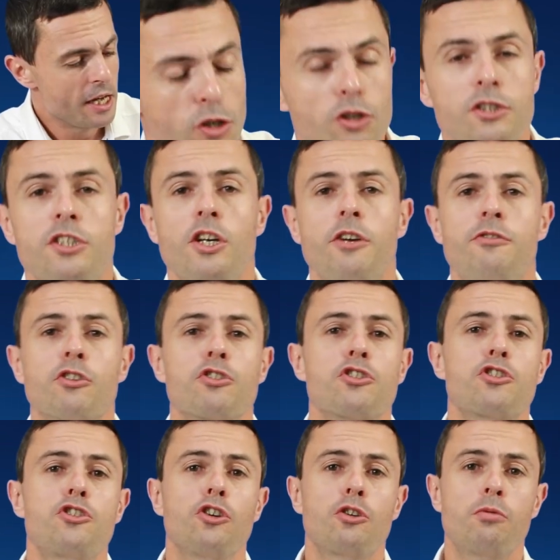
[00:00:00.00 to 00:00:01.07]
Also, if you're
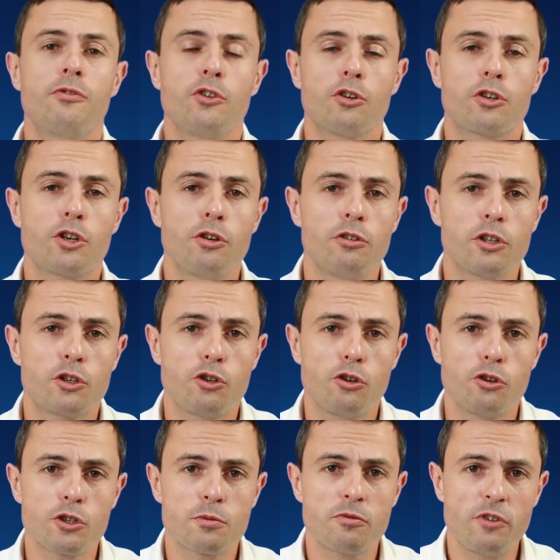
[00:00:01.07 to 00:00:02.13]
stuck with your current
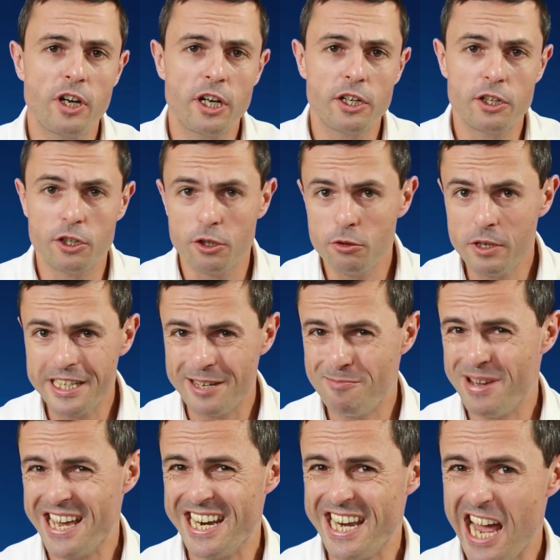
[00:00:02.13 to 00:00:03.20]
course provider who is a
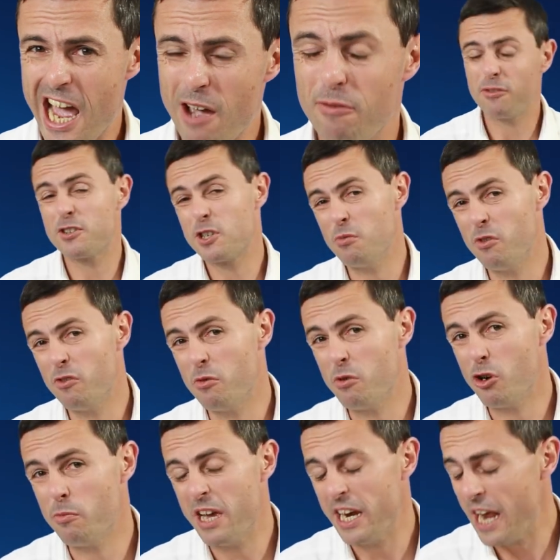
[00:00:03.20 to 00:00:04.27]
bit naff, some of them
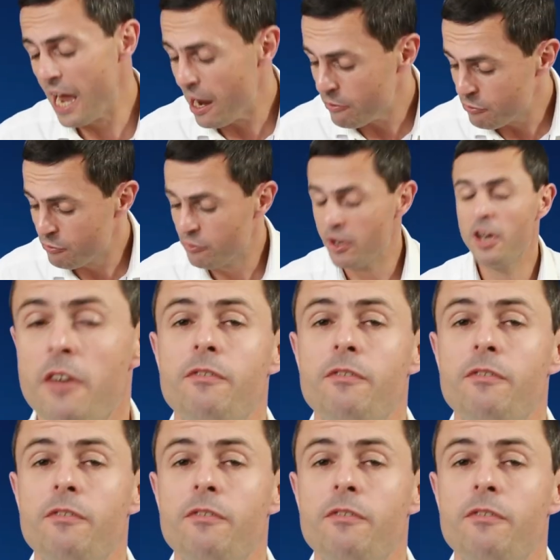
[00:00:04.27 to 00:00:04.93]
are a bit naff,